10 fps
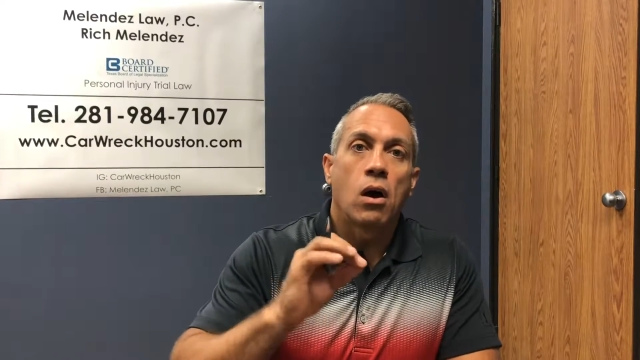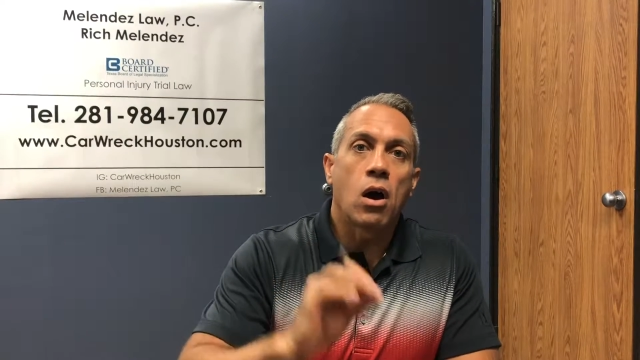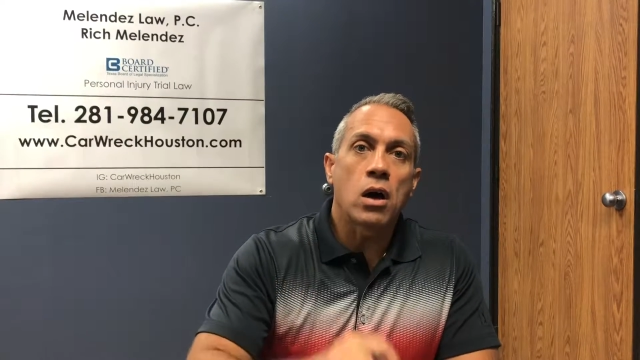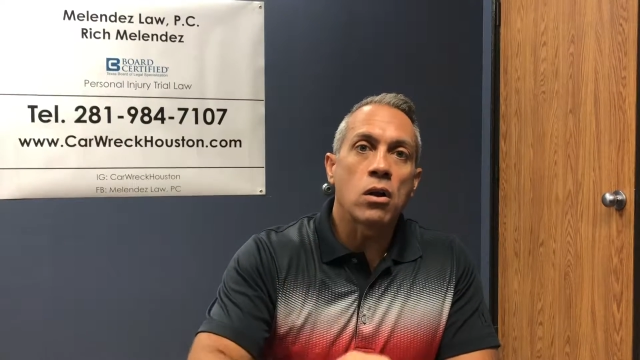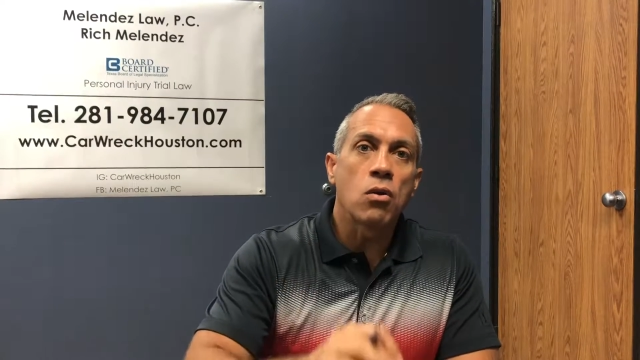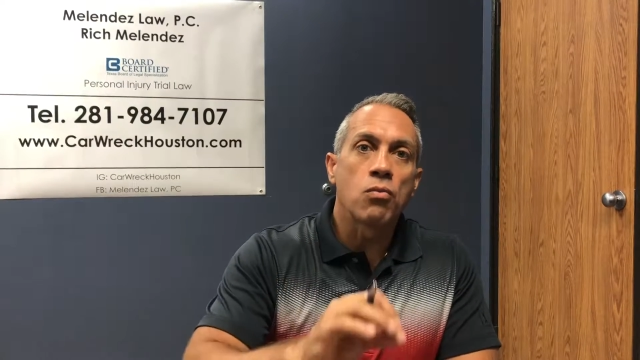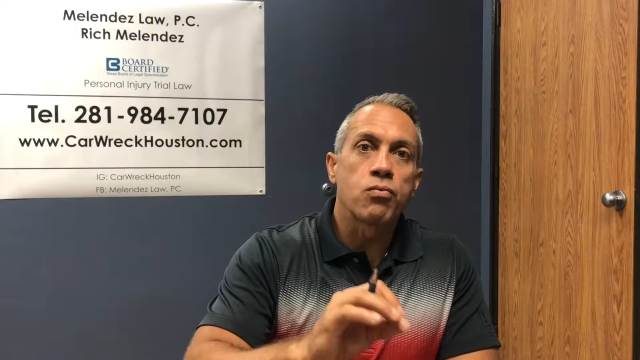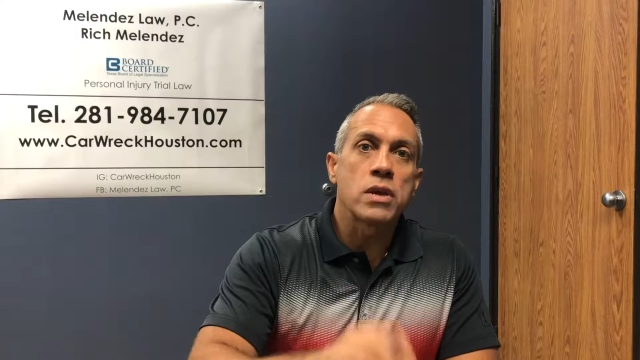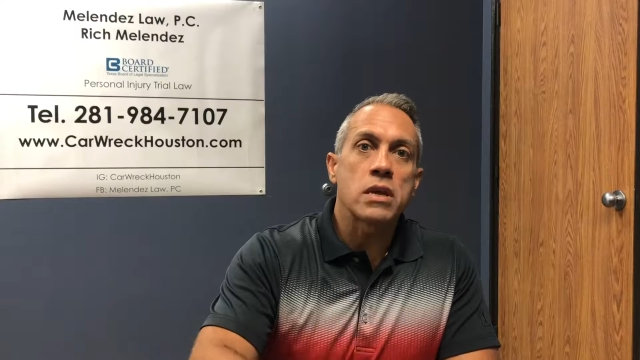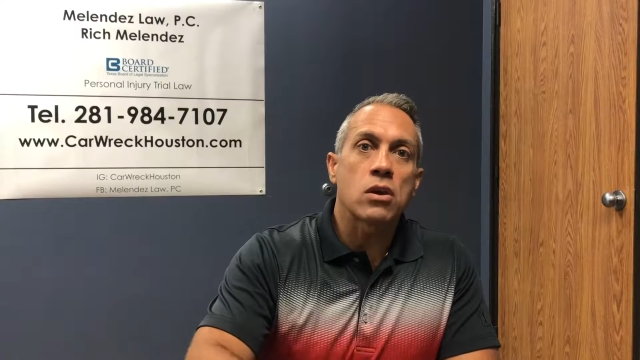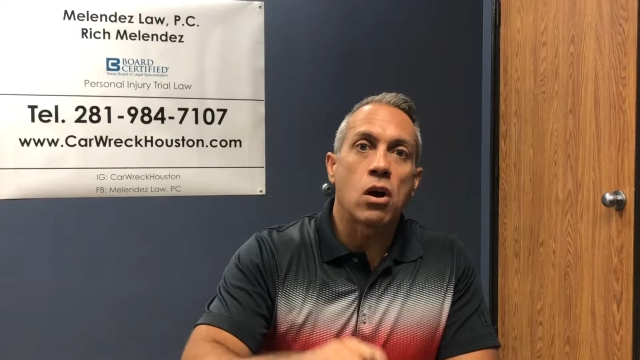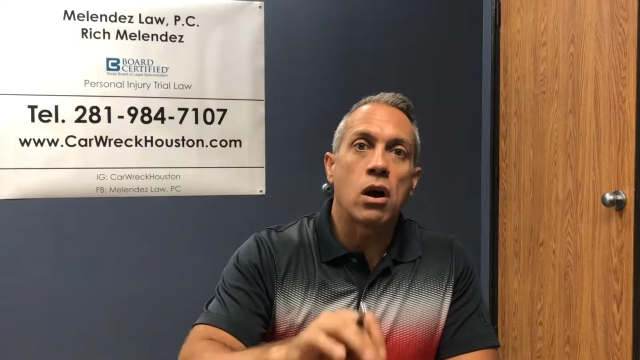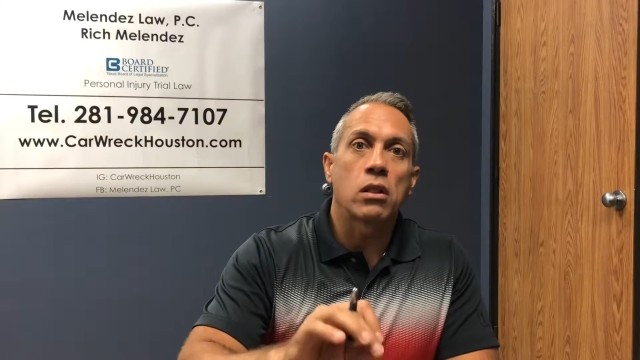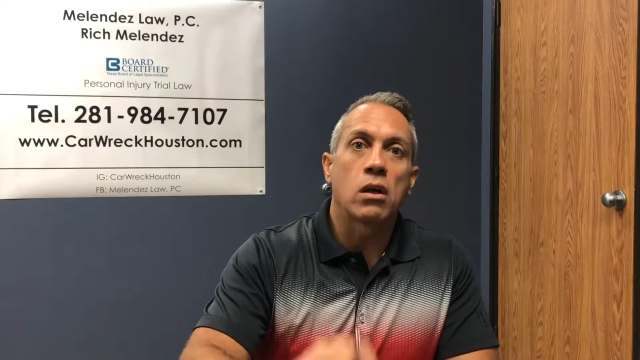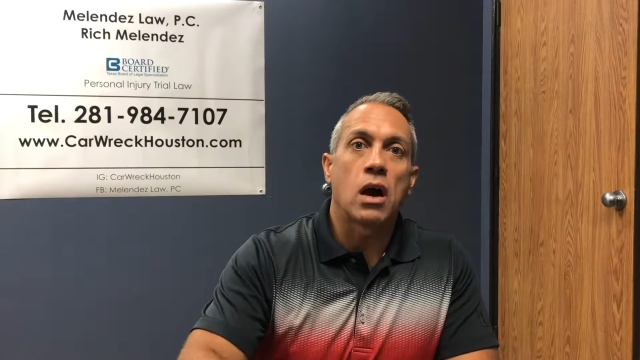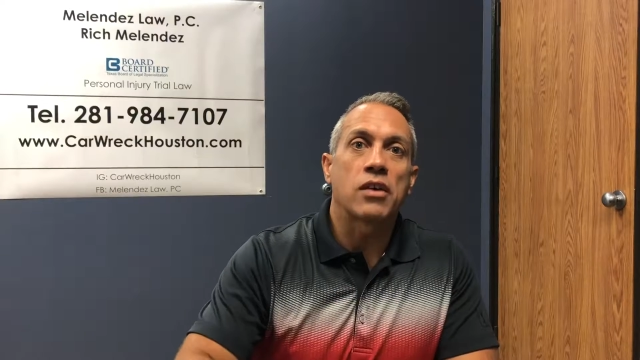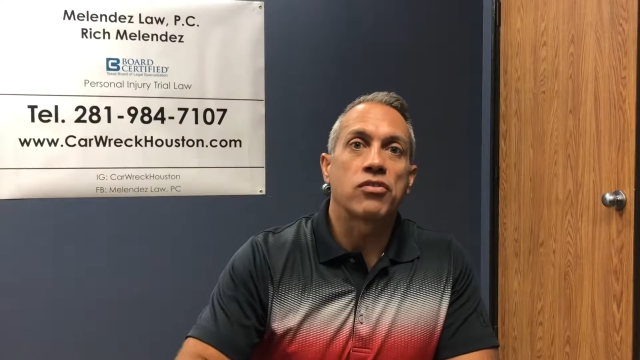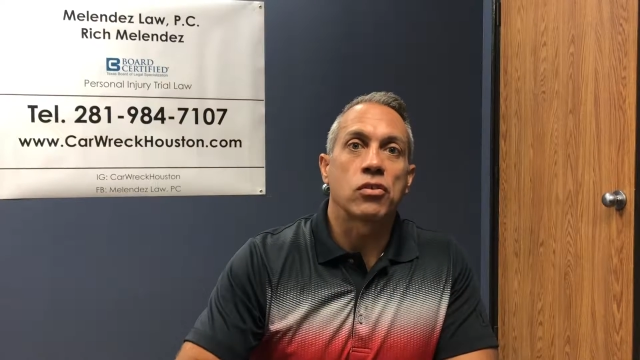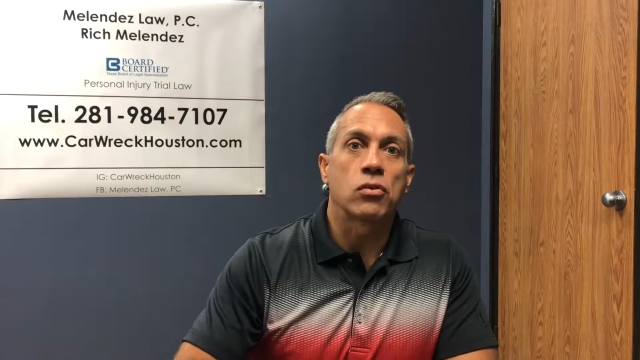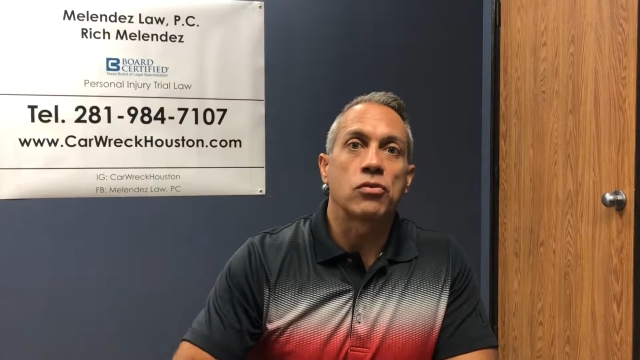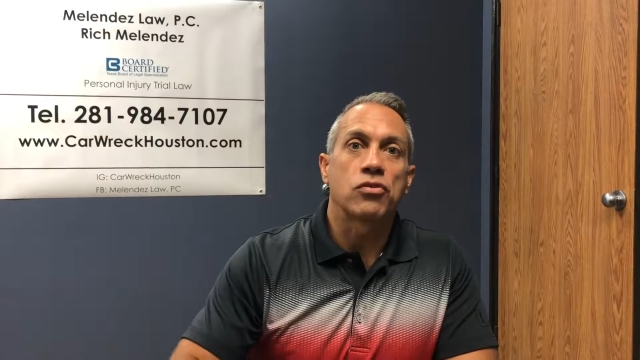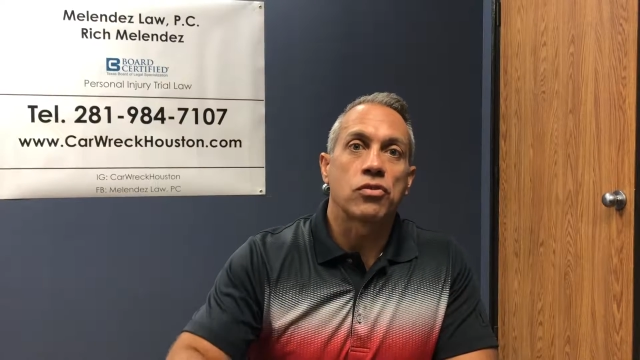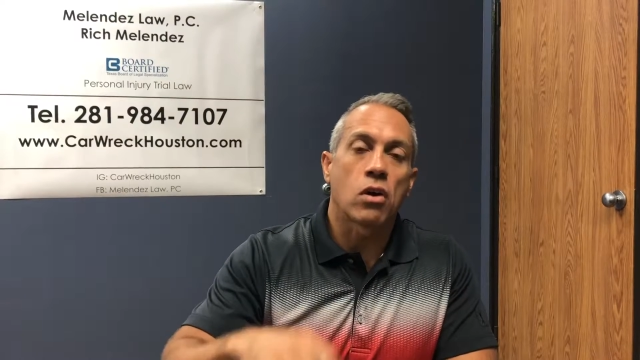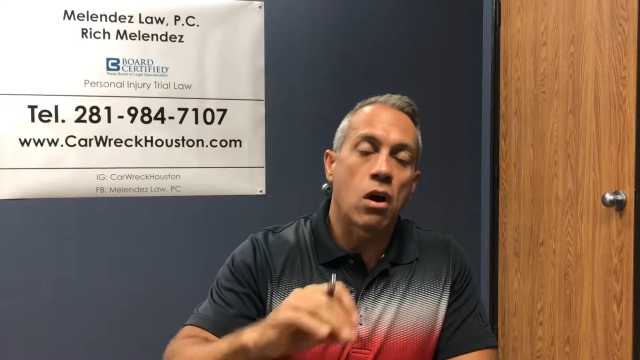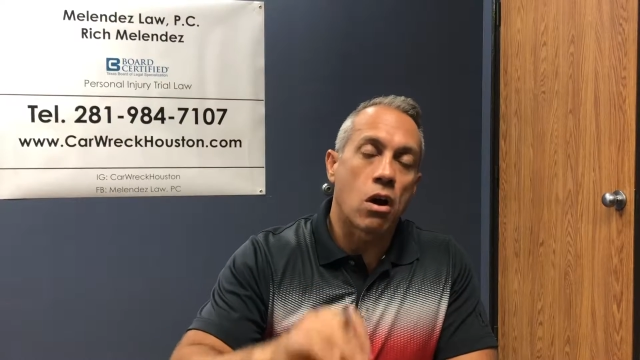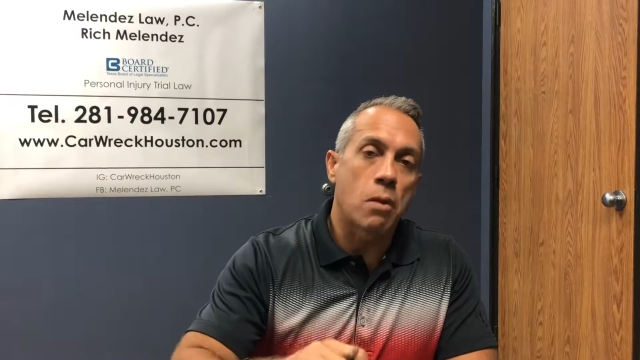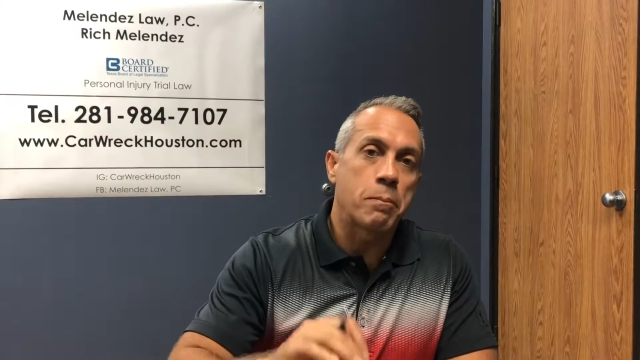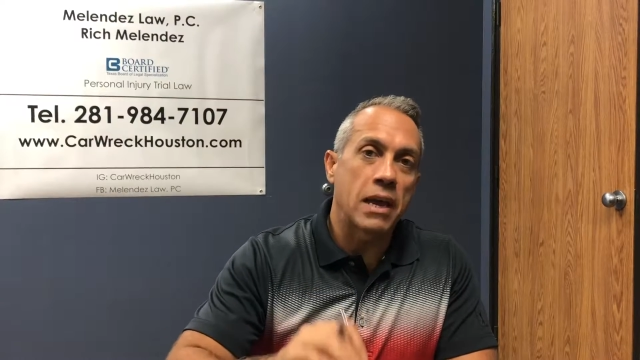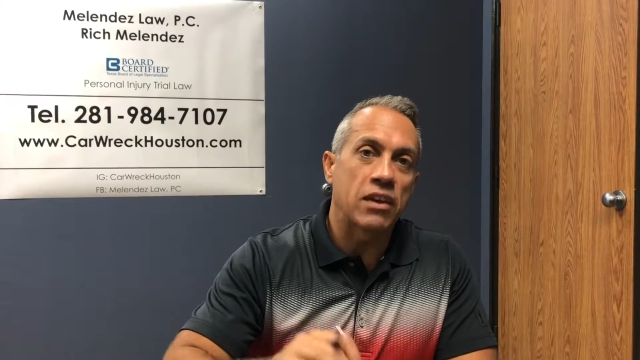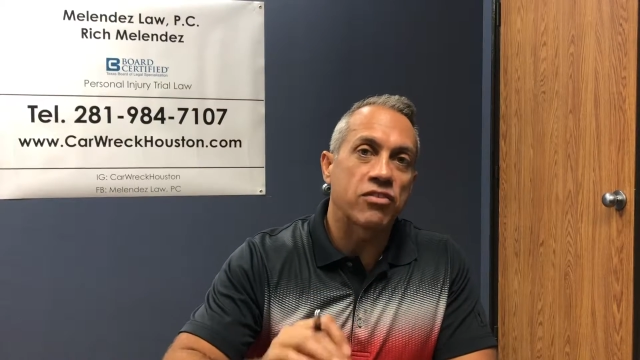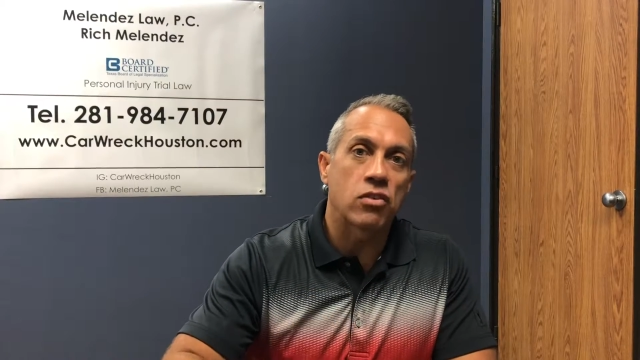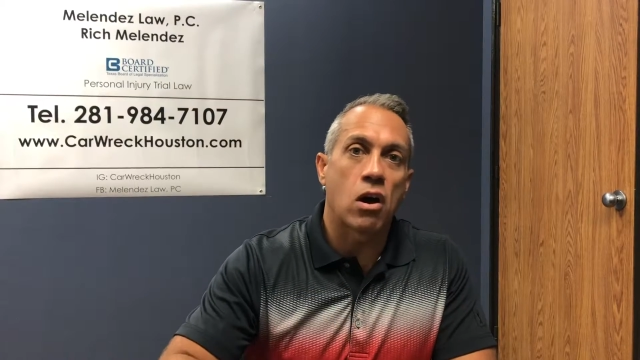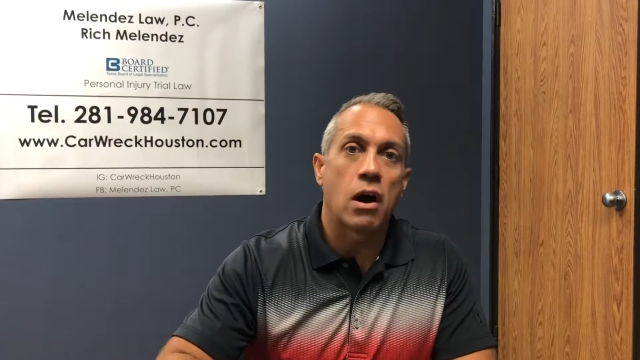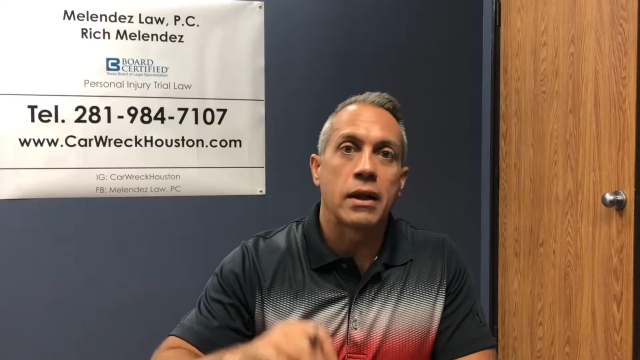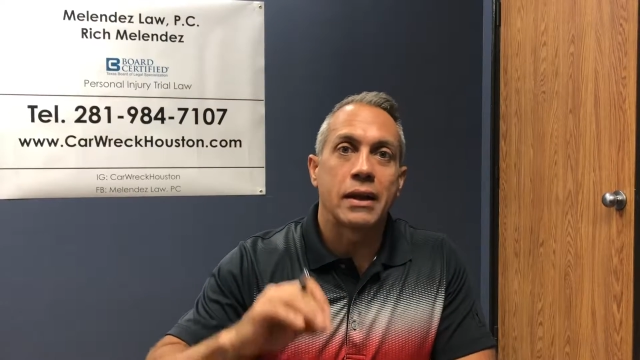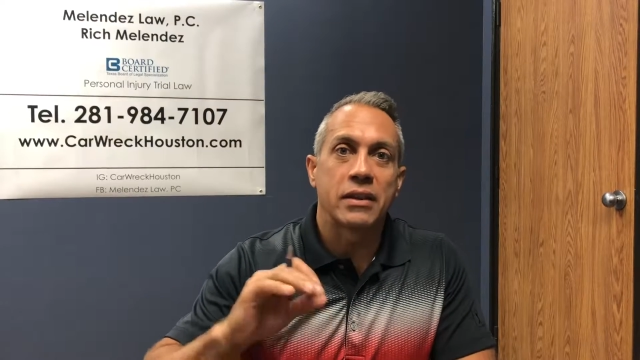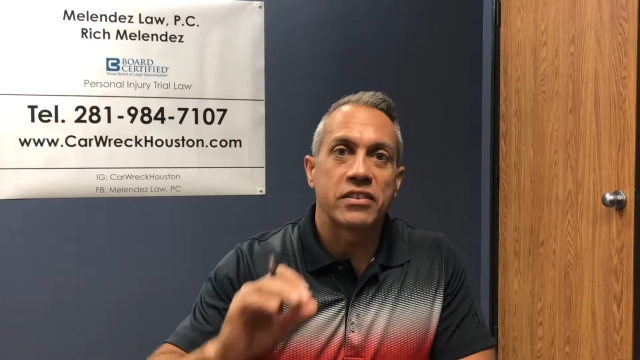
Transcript: Auto recall lawsuits are based on